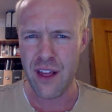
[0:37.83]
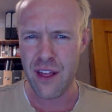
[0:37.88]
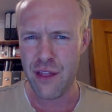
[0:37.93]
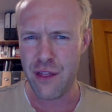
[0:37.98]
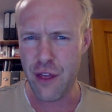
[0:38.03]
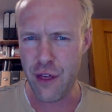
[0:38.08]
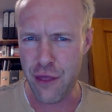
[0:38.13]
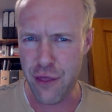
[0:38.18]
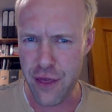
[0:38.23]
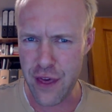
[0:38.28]

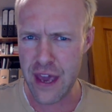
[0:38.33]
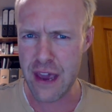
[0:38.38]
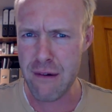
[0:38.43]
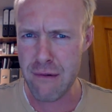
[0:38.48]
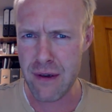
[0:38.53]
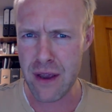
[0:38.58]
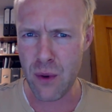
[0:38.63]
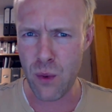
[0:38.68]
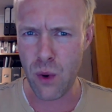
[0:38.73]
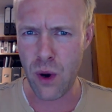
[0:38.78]
The
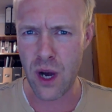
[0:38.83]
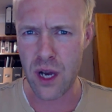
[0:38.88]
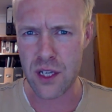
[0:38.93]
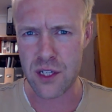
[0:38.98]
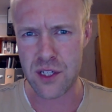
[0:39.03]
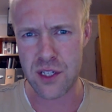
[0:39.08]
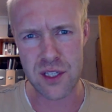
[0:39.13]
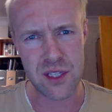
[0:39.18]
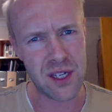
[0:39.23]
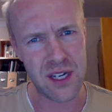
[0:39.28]
theory
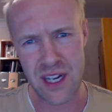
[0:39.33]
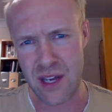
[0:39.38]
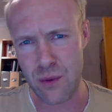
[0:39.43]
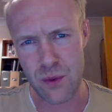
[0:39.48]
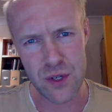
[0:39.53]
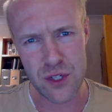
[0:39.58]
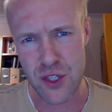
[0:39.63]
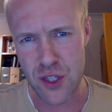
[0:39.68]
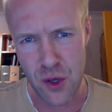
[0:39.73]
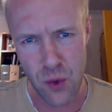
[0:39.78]
was that it
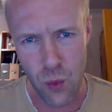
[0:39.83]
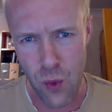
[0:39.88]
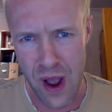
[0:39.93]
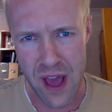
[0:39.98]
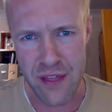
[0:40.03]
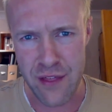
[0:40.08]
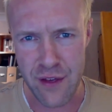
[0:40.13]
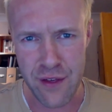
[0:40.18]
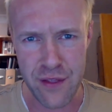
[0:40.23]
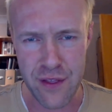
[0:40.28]
was the
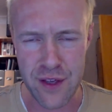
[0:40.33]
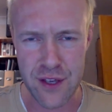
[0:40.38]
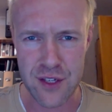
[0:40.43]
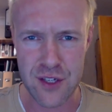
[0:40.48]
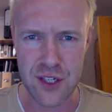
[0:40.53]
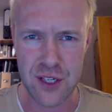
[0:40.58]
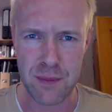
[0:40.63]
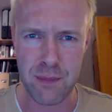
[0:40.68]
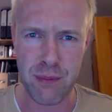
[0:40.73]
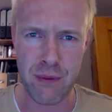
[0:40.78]
weather that
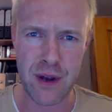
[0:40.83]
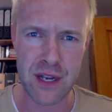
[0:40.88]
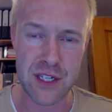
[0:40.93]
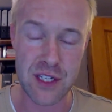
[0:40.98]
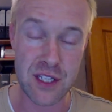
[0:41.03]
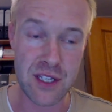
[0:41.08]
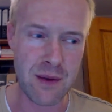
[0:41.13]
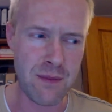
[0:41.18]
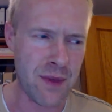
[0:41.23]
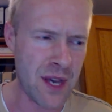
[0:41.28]

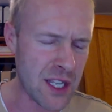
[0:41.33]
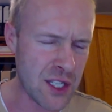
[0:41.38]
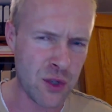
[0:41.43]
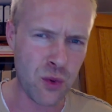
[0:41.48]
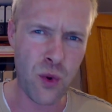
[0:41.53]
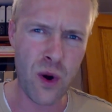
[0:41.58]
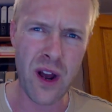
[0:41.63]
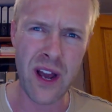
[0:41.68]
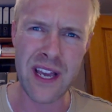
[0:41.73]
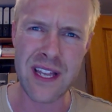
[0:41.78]
suppressed him. That's
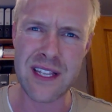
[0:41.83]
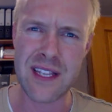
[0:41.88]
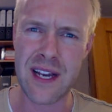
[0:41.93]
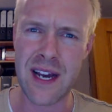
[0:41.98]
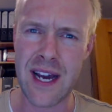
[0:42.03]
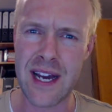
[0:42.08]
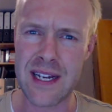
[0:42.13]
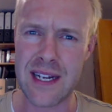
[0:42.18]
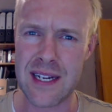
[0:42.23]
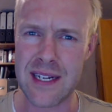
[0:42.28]
why he
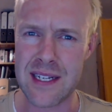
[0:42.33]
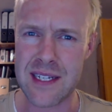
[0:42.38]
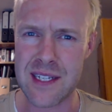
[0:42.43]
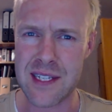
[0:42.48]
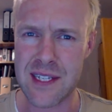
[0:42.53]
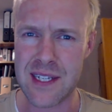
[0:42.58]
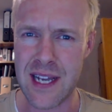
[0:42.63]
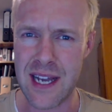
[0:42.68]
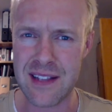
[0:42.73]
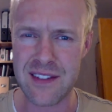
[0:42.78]
died in his
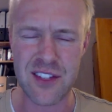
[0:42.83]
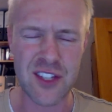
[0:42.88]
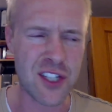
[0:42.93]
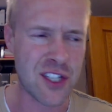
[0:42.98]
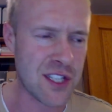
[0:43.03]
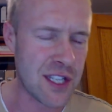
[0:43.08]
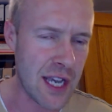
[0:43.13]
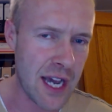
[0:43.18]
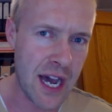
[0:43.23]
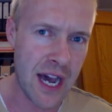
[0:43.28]
tent,
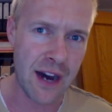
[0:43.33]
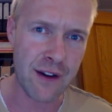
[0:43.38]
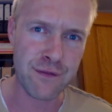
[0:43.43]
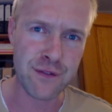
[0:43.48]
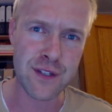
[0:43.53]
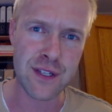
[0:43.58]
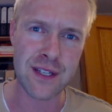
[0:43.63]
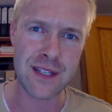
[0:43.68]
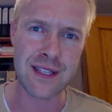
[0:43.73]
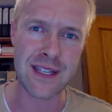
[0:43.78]
starved
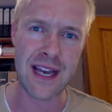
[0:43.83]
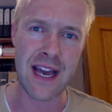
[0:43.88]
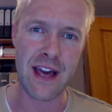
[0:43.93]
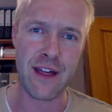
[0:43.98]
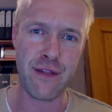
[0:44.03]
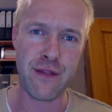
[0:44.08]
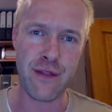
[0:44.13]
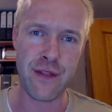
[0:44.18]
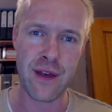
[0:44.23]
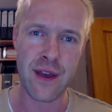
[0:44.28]
to
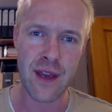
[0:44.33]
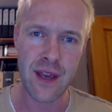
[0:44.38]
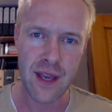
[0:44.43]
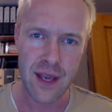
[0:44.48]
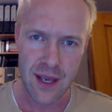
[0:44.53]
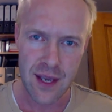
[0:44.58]
death.